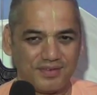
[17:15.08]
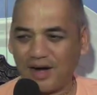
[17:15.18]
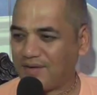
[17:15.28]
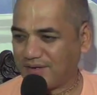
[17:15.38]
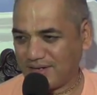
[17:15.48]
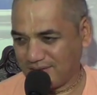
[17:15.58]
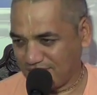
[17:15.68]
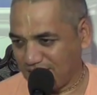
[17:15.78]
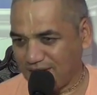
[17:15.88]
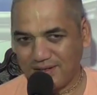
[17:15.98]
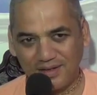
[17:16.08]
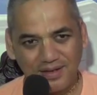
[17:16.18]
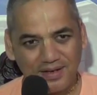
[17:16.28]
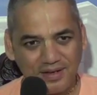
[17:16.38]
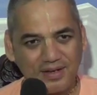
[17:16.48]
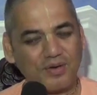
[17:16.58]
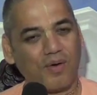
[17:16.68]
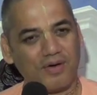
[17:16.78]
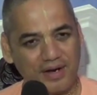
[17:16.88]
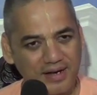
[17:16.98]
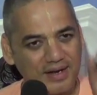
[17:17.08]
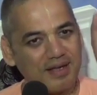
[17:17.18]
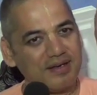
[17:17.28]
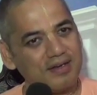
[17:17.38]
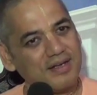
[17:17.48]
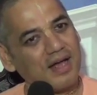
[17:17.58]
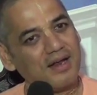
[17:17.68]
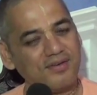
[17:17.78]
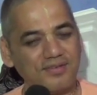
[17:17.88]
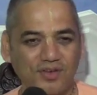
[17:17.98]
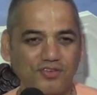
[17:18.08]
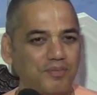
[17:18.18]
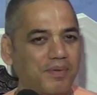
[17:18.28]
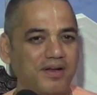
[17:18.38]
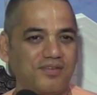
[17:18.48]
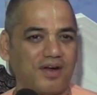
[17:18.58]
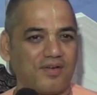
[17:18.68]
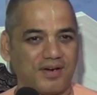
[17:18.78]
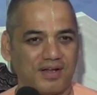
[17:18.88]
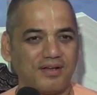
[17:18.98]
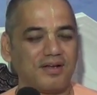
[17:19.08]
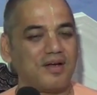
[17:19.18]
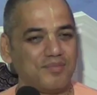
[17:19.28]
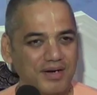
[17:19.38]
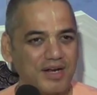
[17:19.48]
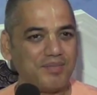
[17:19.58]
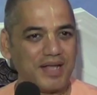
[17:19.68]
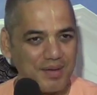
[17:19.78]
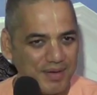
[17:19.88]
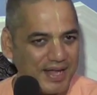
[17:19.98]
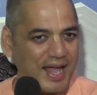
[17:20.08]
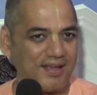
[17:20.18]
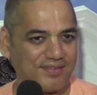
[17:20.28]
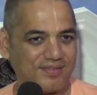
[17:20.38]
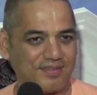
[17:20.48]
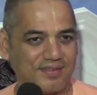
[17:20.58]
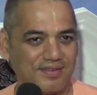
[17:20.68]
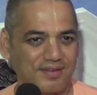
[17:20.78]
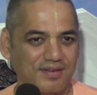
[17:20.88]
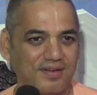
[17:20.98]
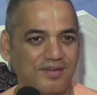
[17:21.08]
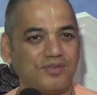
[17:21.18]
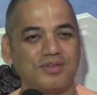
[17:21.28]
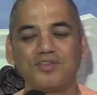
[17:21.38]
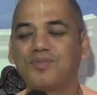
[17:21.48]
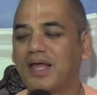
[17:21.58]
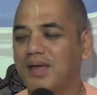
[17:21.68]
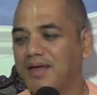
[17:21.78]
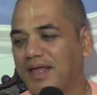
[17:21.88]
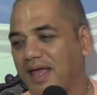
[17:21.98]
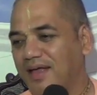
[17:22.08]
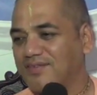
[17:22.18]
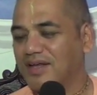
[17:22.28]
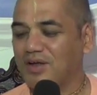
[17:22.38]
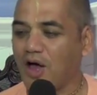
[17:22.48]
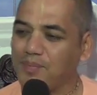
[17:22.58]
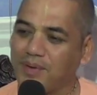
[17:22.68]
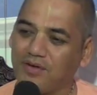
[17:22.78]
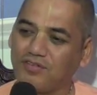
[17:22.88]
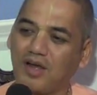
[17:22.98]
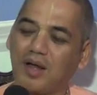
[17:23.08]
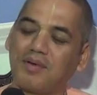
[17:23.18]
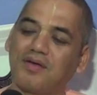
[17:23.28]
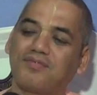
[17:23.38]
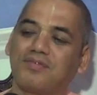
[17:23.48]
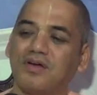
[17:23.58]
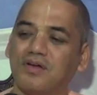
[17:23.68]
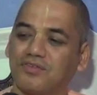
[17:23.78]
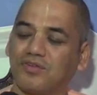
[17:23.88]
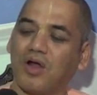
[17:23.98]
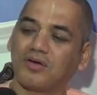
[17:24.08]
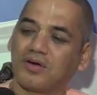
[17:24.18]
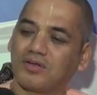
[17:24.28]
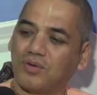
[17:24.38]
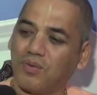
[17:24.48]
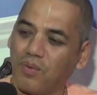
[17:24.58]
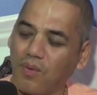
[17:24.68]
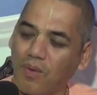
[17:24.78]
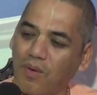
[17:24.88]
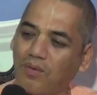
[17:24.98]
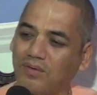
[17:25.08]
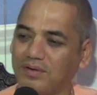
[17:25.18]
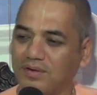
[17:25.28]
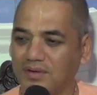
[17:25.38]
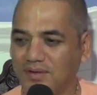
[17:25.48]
Ravana, correct? He had already taken incarnation just to punish Ravana. But it became a case. So this became a case, and now Parashurama slaughtered the whole